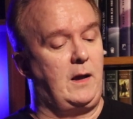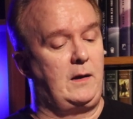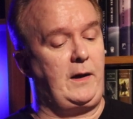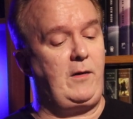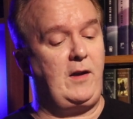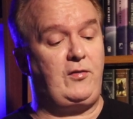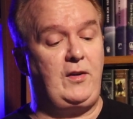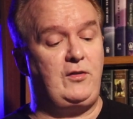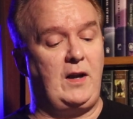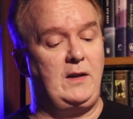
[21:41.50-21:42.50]
Claire and
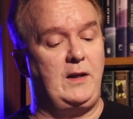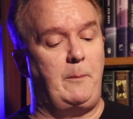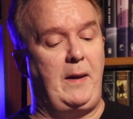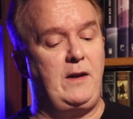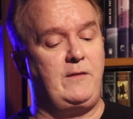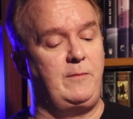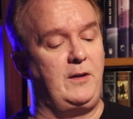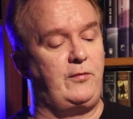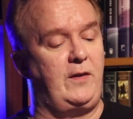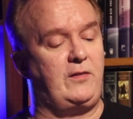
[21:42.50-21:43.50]
C J lead a band of
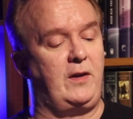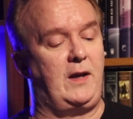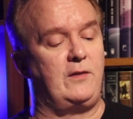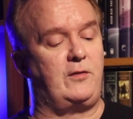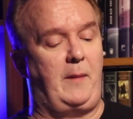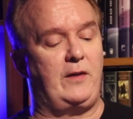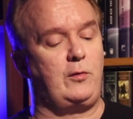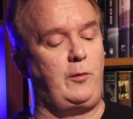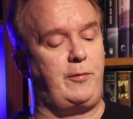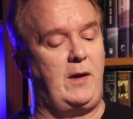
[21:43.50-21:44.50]
misfits against
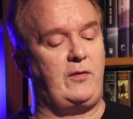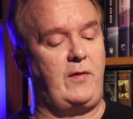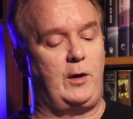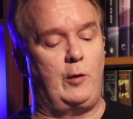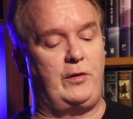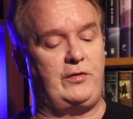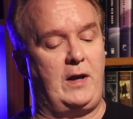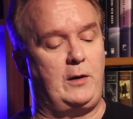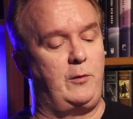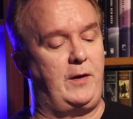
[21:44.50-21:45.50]
magical threats that
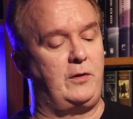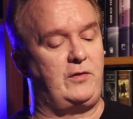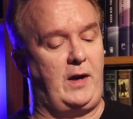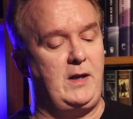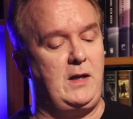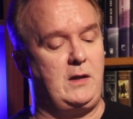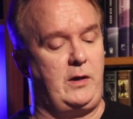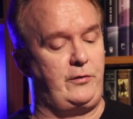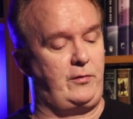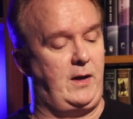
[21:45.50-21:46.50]
overshadow their tiny
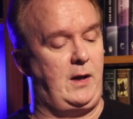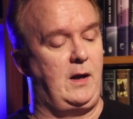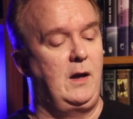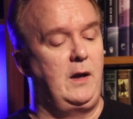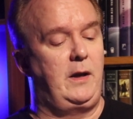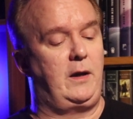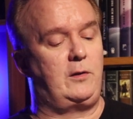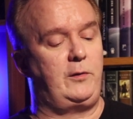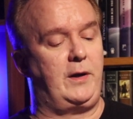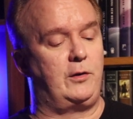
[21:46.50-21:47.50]
country,
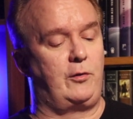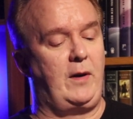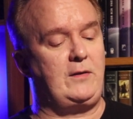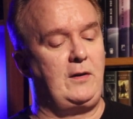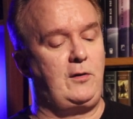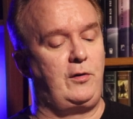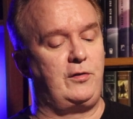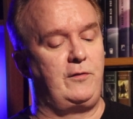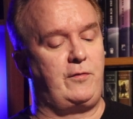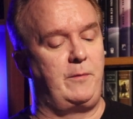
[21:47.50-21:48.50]
including a direct
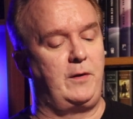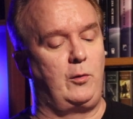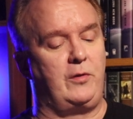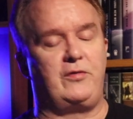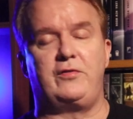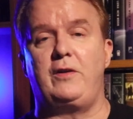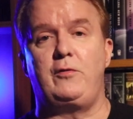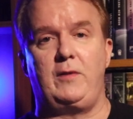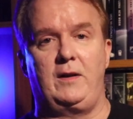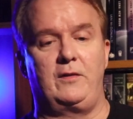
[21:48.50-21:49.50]
incursion from the
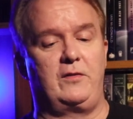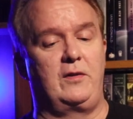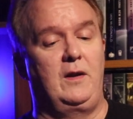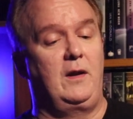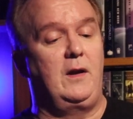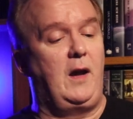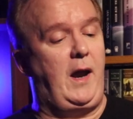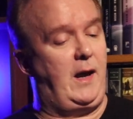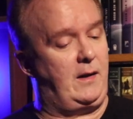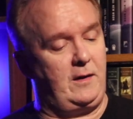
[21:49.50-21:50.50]
Norsundrians.
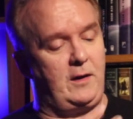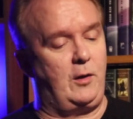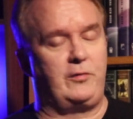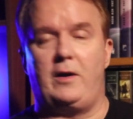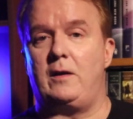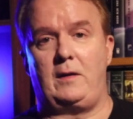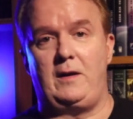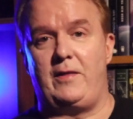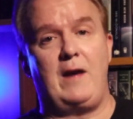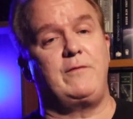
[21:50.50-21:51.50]
And then it goes on
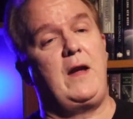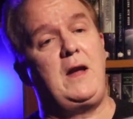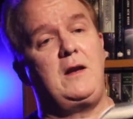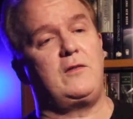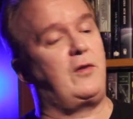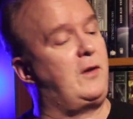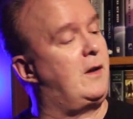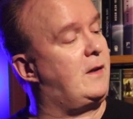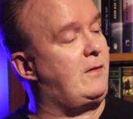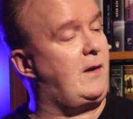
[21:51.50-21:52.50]
in that vein, and so
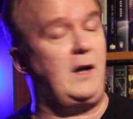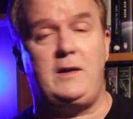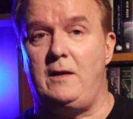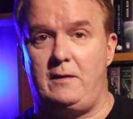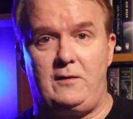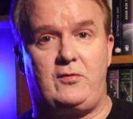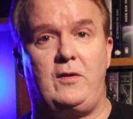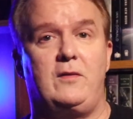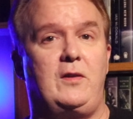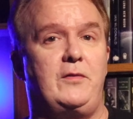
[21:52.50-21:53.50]
you get the idea. This
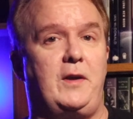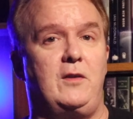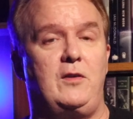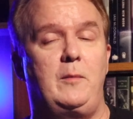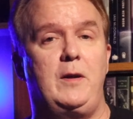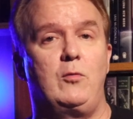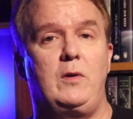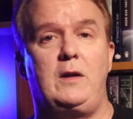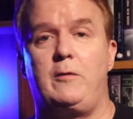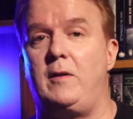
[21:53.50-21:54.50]
uh, sounds like it's going to be
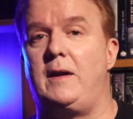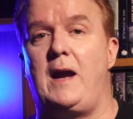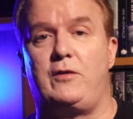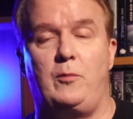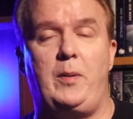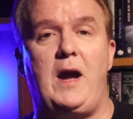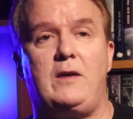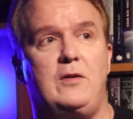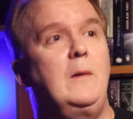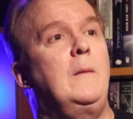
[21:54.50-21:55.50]
really, really
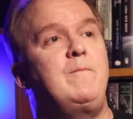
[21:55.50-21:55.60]
action-packed.